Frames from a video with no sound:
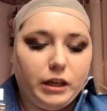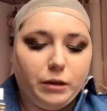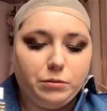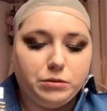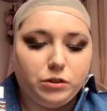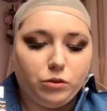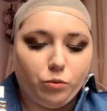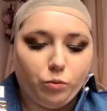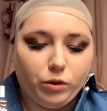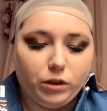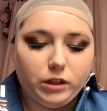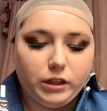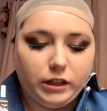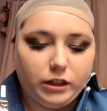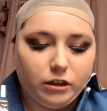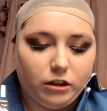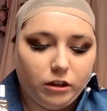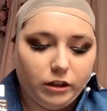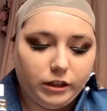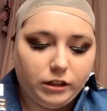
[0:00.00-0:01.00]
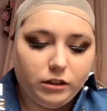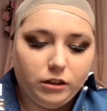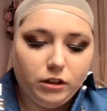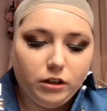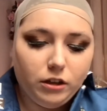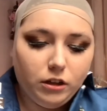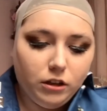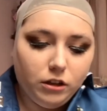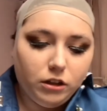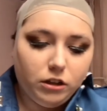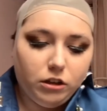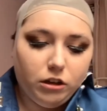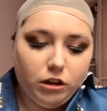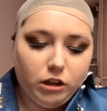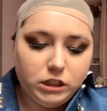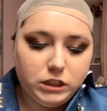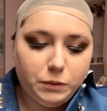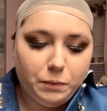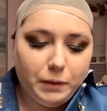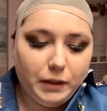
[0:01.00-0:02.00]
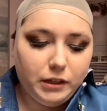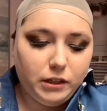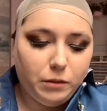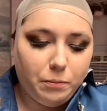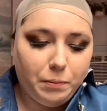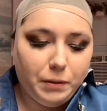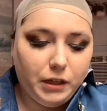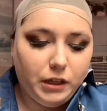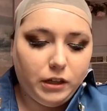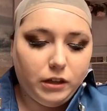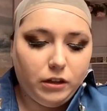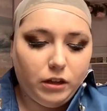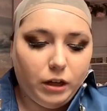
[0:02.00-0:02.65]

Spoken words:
It was a really hot cosplay to be in.